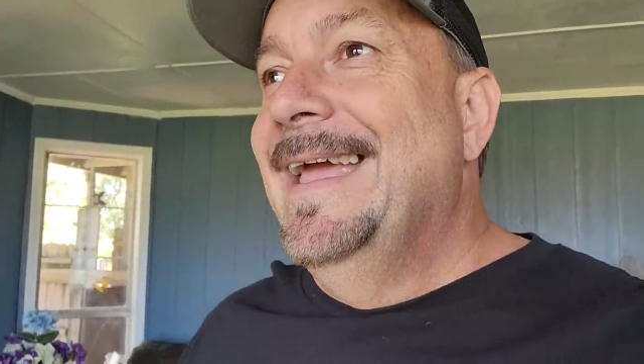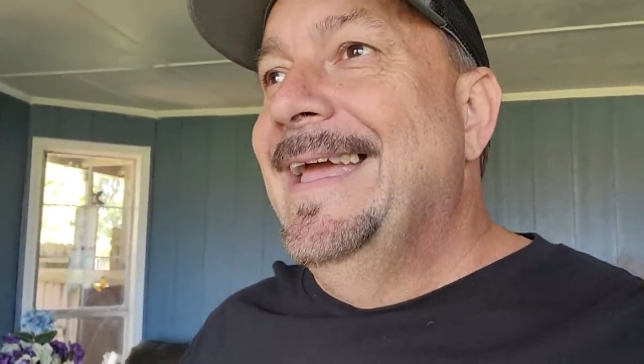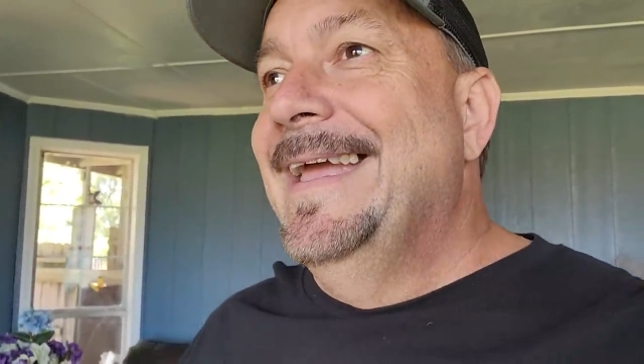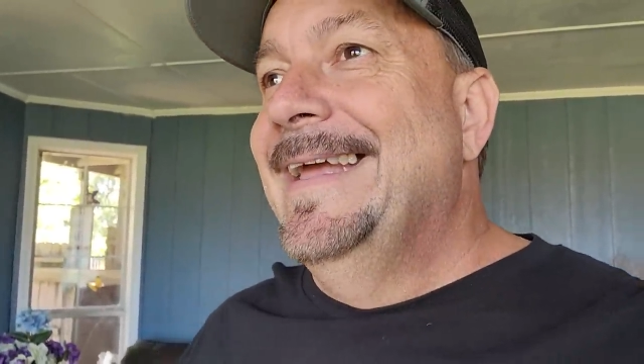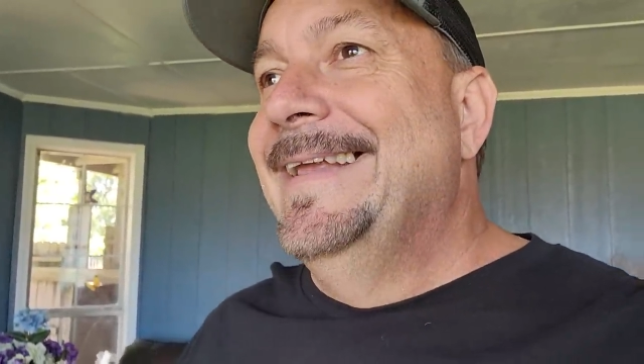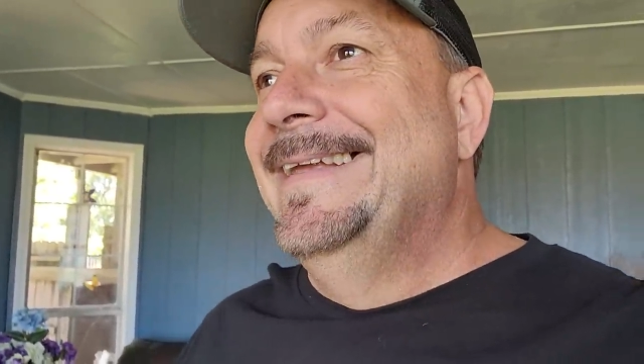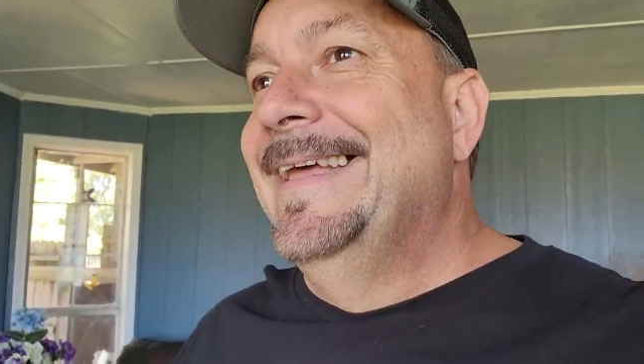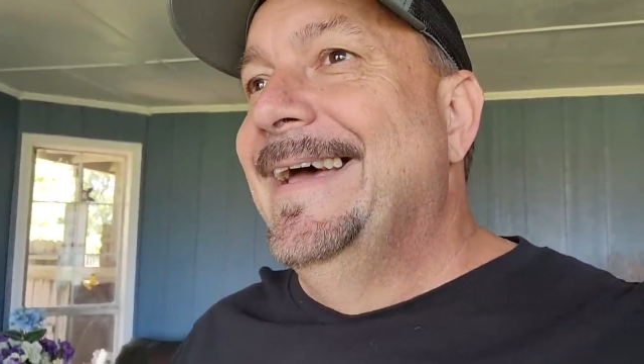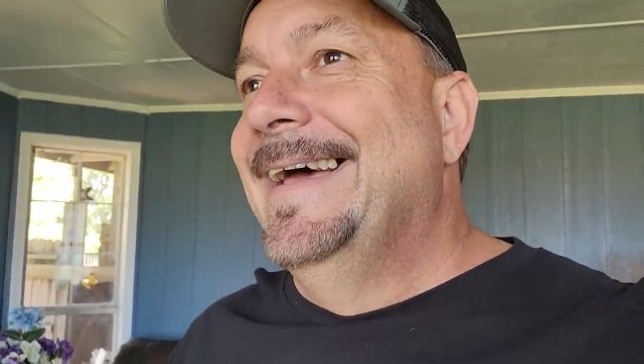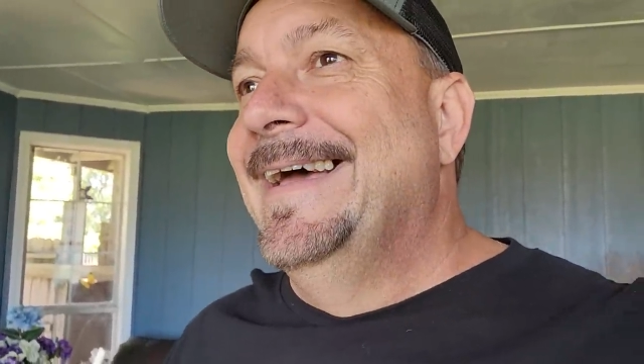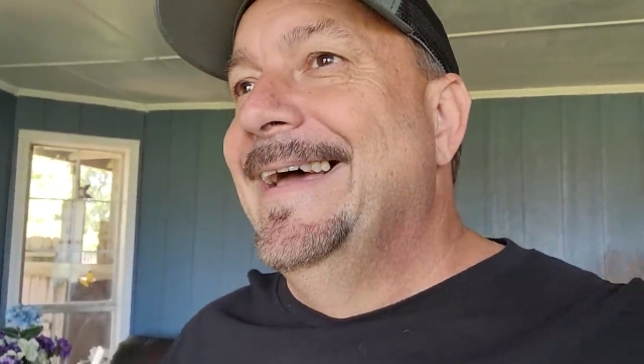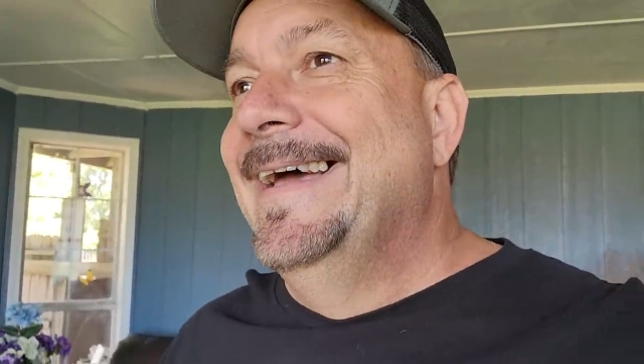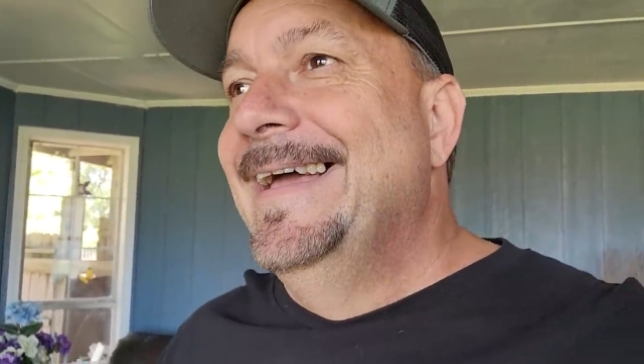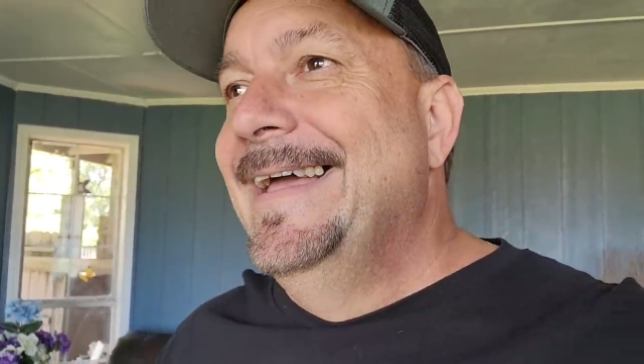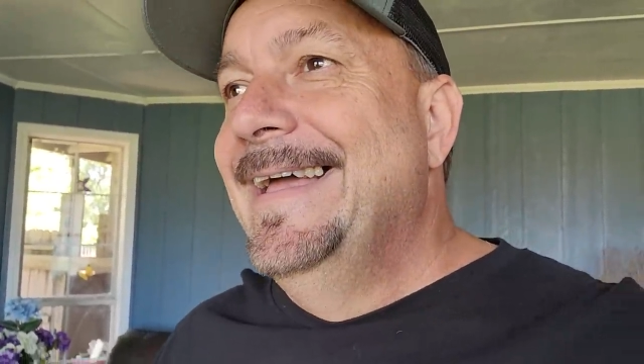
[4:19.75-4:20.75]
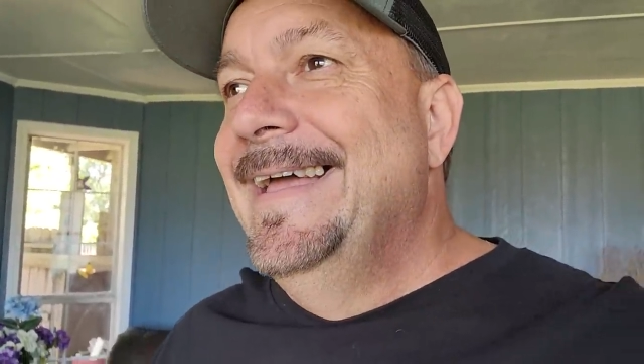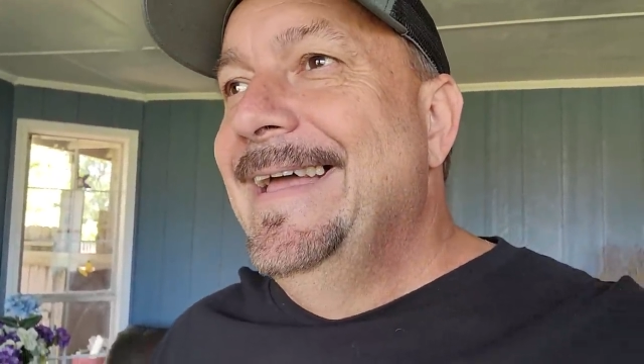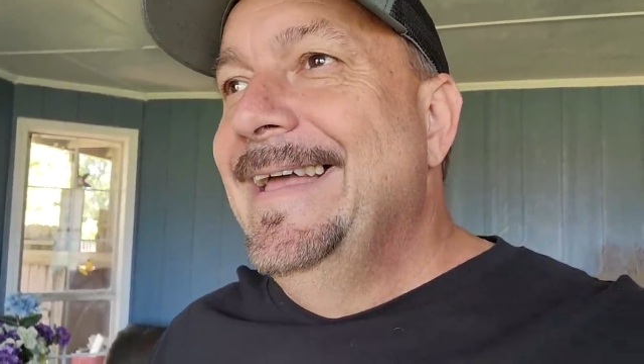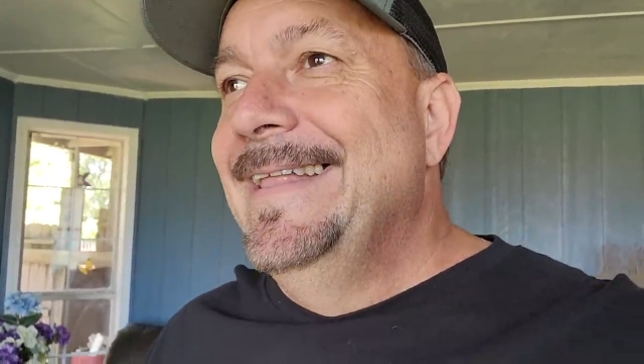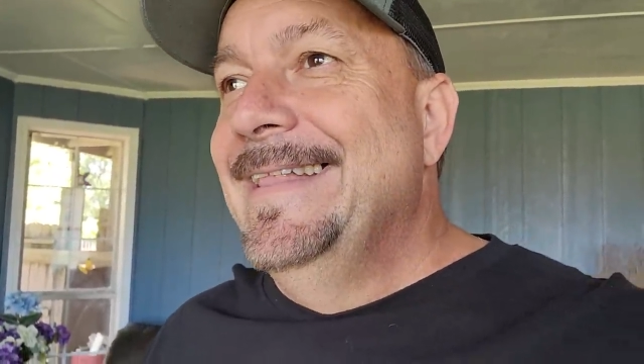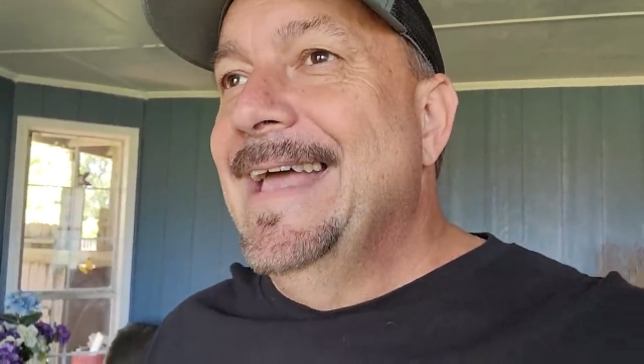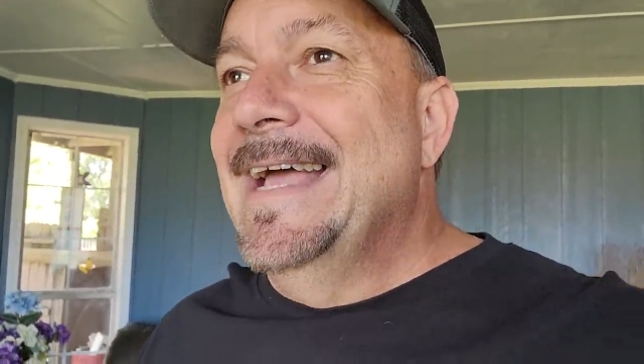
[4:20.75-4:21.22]
And uh,
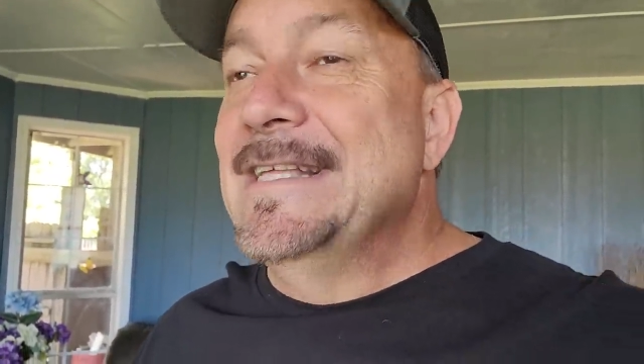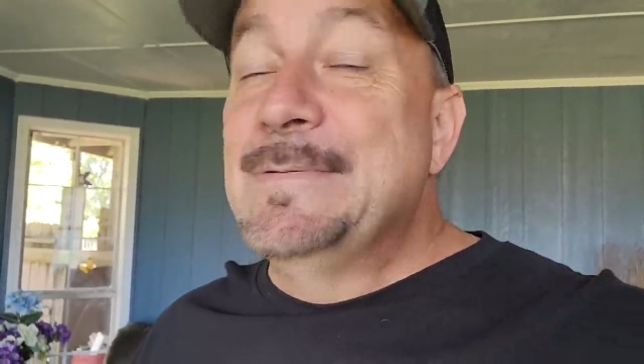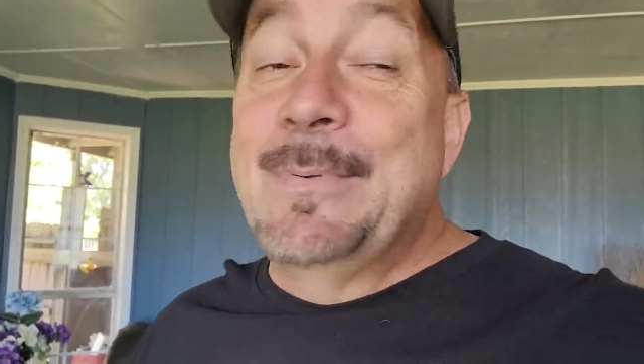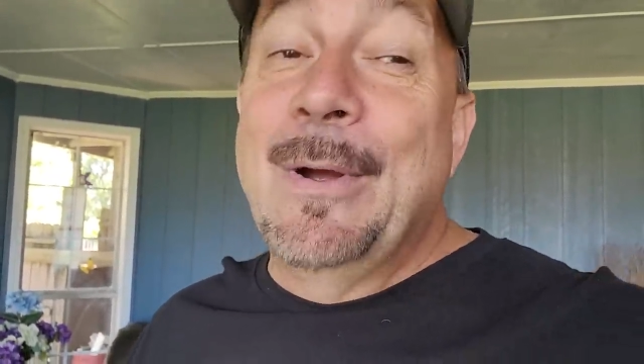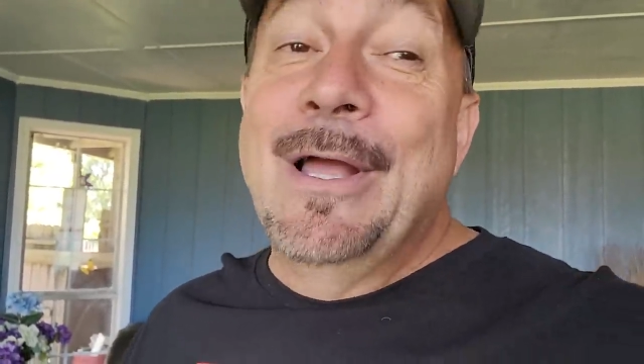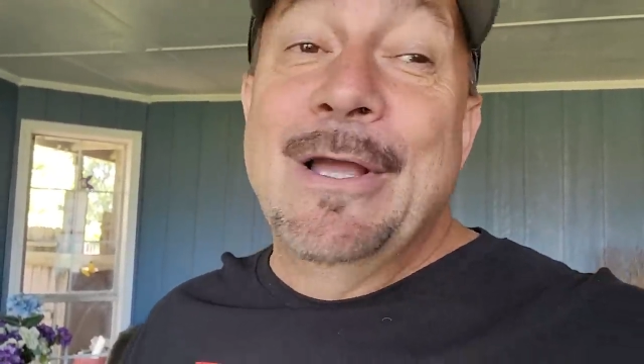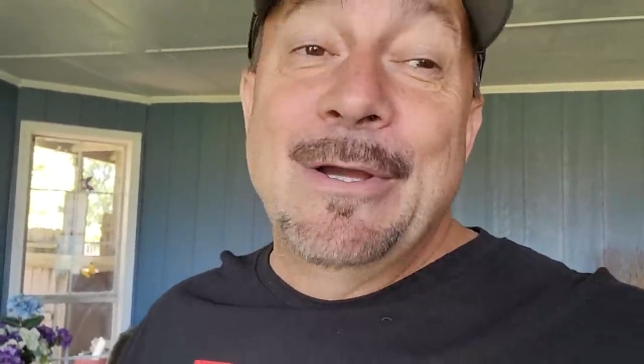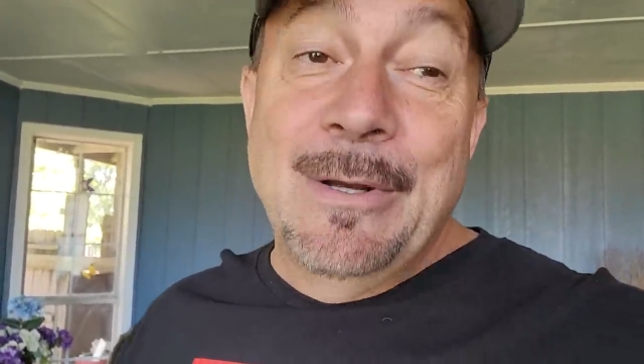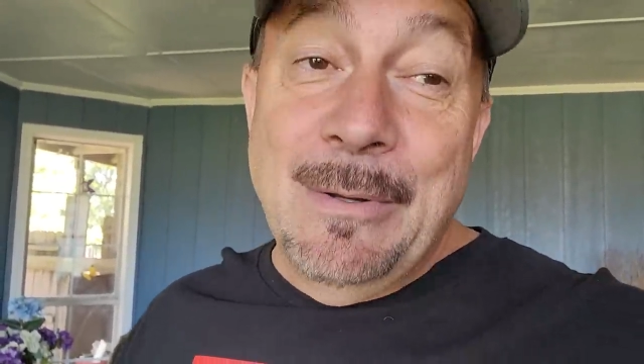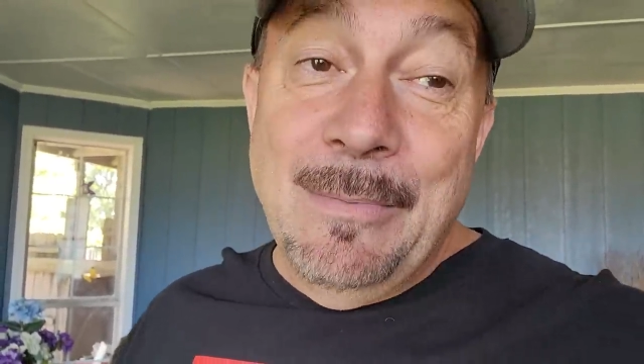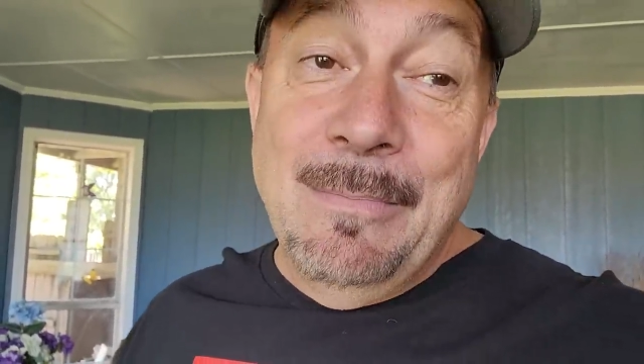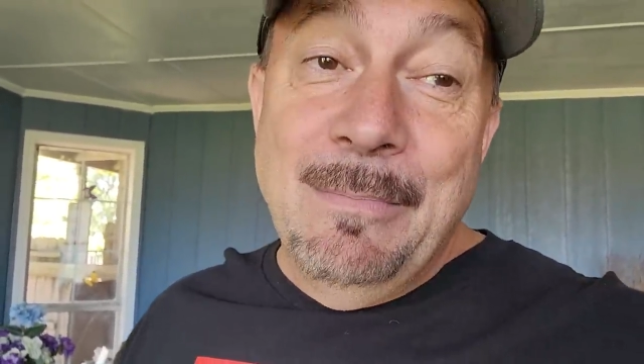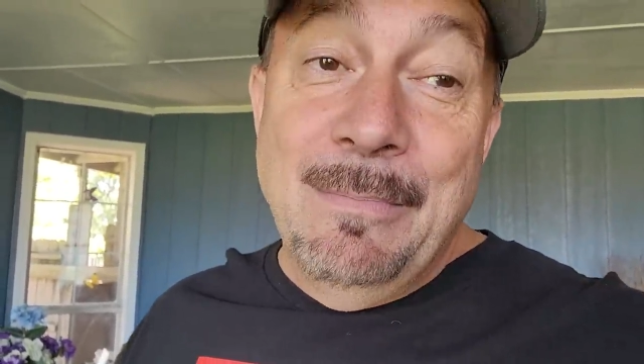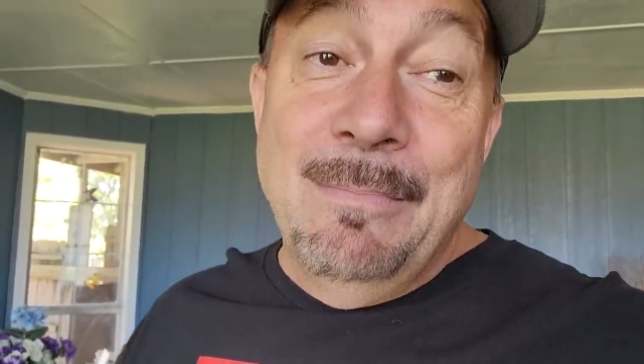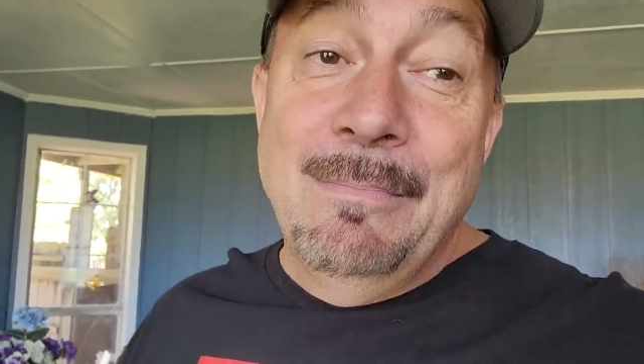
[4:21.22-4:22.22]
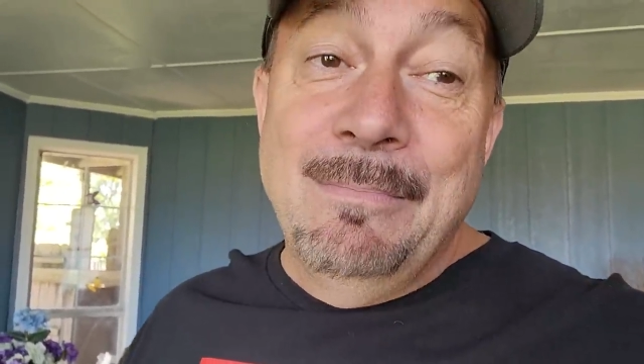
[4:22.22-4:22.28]
that's probably going to